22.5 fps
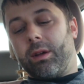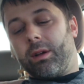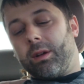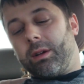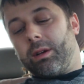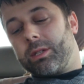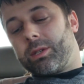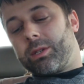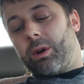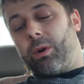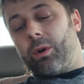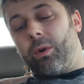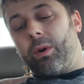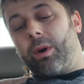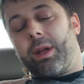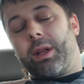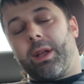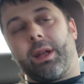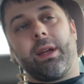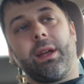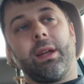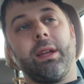So
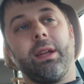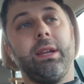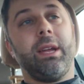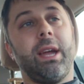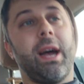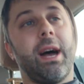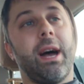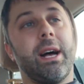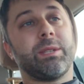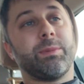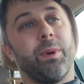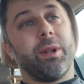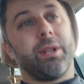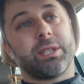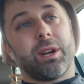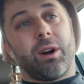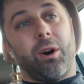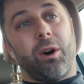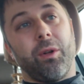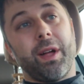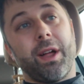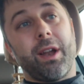yes, but it's
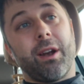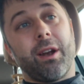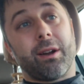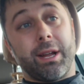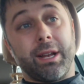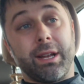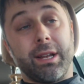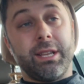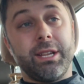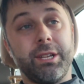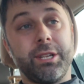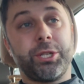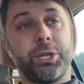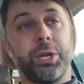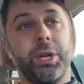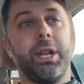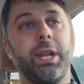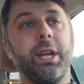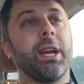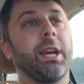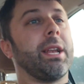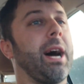called air
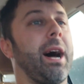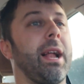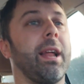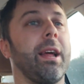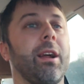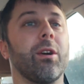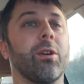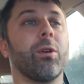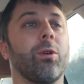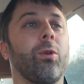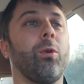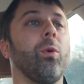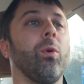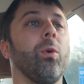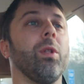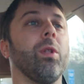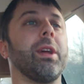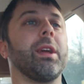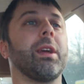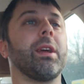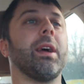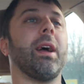conditioning and not air
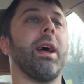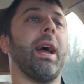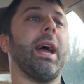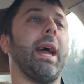cooling.